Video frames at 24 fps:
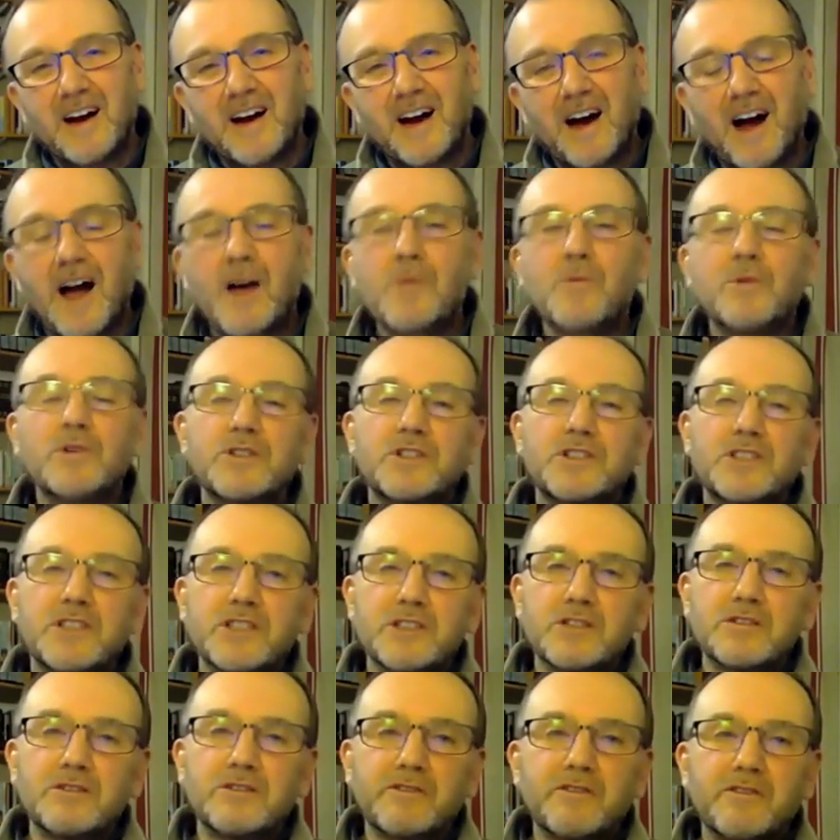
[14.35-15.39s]
I want
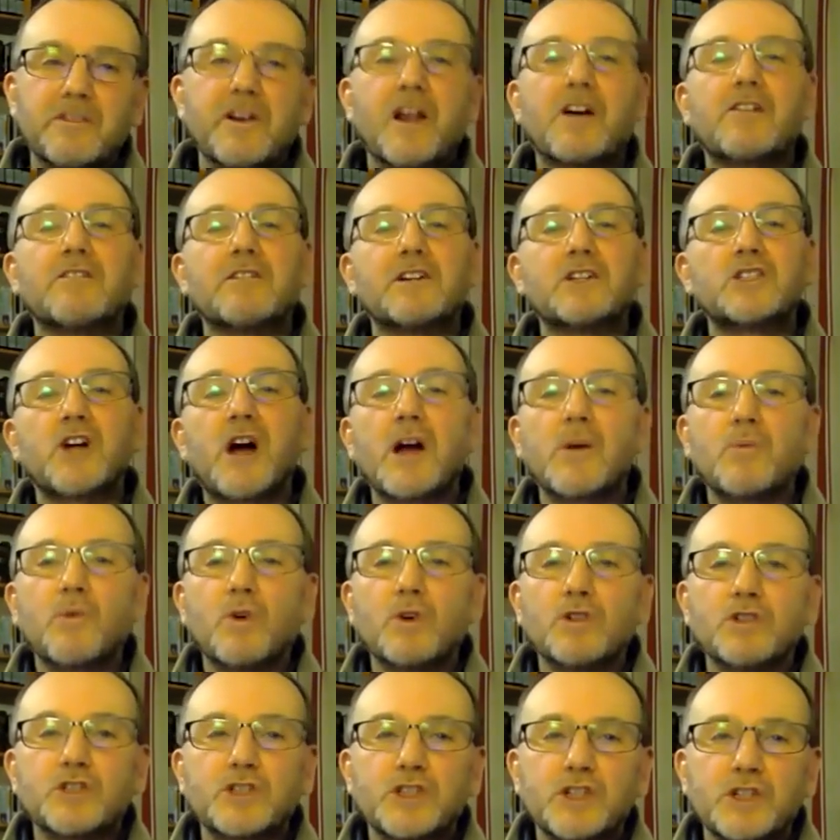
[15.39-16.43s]
to flourish. I
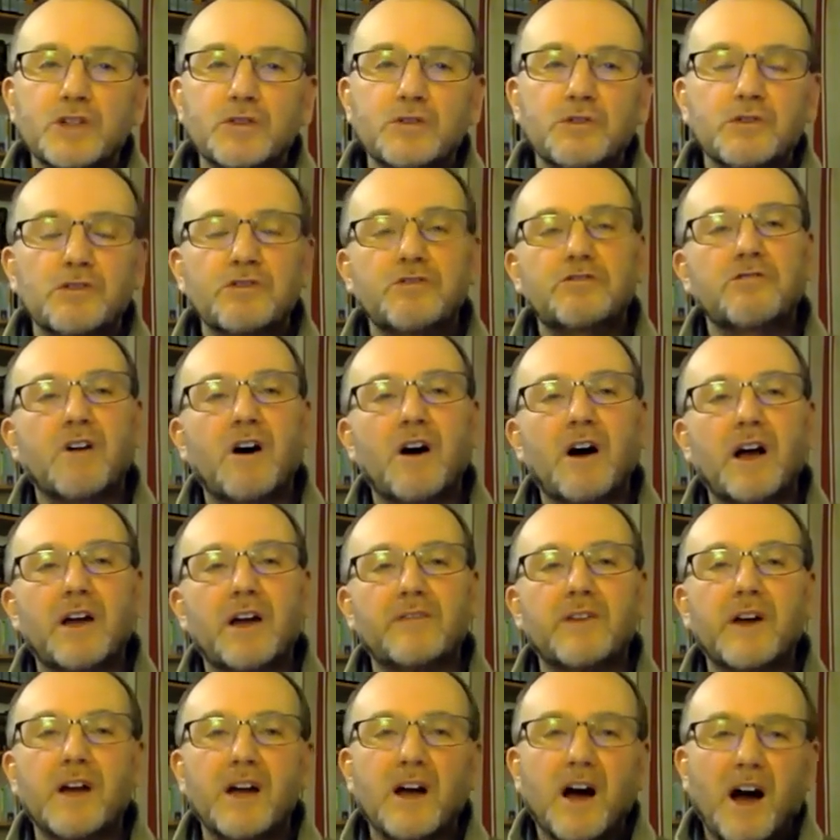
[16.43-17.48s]
want to thrive.